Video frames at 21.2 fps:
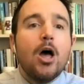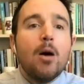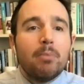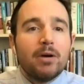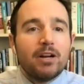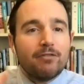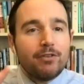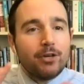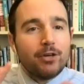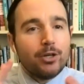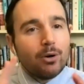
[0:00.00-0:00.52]

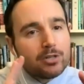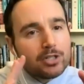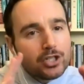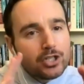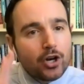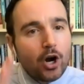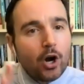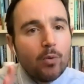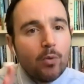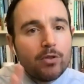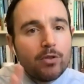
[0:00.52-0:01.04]
But if you don't
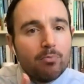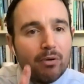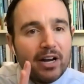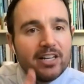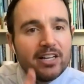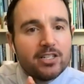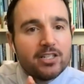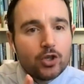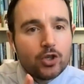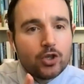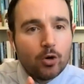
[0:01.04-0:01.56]
start with
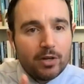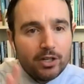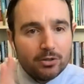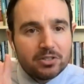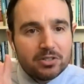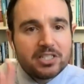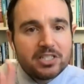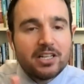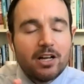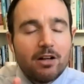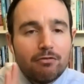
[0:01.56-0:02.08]
brainstorming
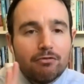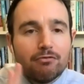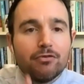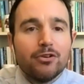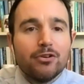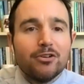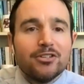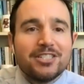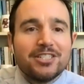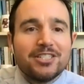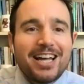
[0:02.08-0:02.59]
yourself
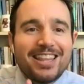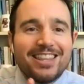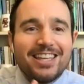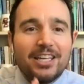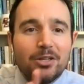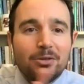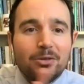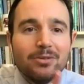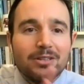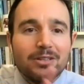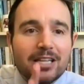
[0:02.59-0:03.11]
first, I
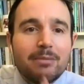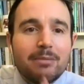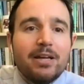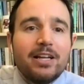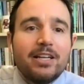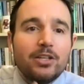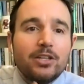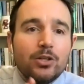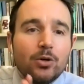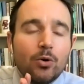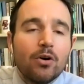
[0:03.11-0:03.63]
think you
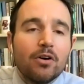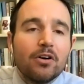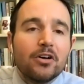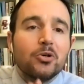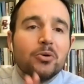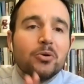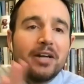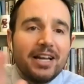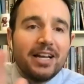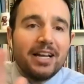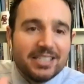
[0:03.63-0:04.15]
limit your
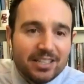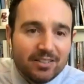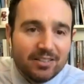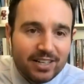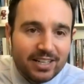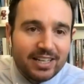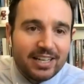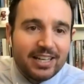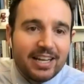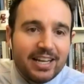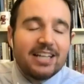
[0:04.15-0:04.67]

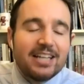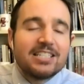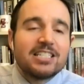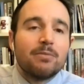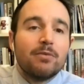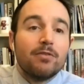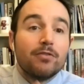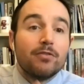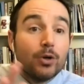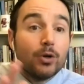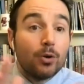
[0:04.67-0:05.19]
creativity and
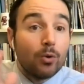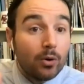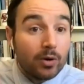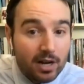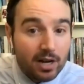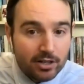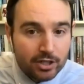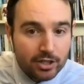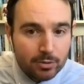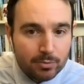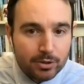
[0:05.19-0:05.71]
some of your own
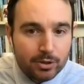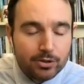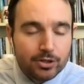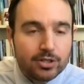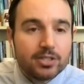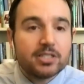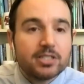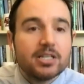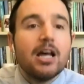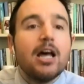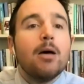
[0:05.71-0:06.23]

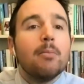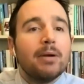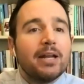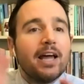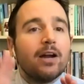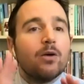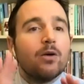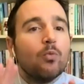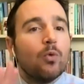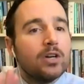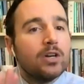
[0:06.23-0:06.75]
contributions. But
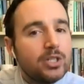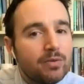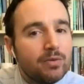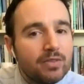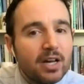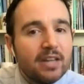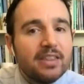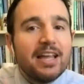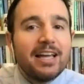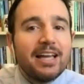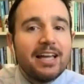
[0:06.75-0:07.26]
again, once you've
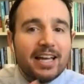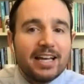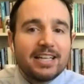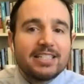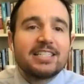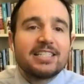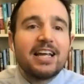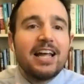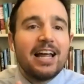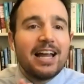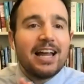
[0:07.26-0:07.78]
done that,
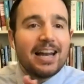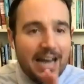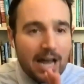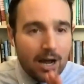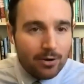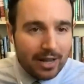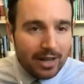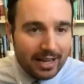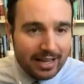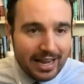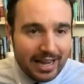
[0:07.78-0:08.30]
yes,
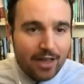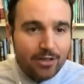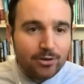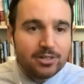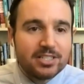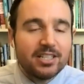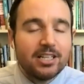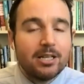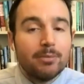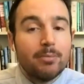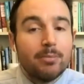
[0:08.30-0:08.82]
now gather
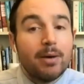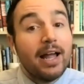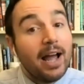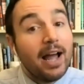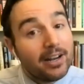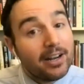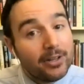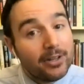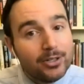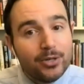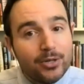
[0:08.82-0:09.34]
syllabi.
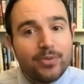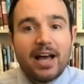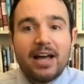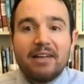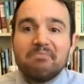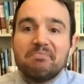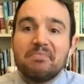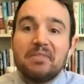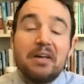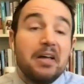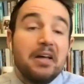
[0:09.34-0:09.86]
How do you do that?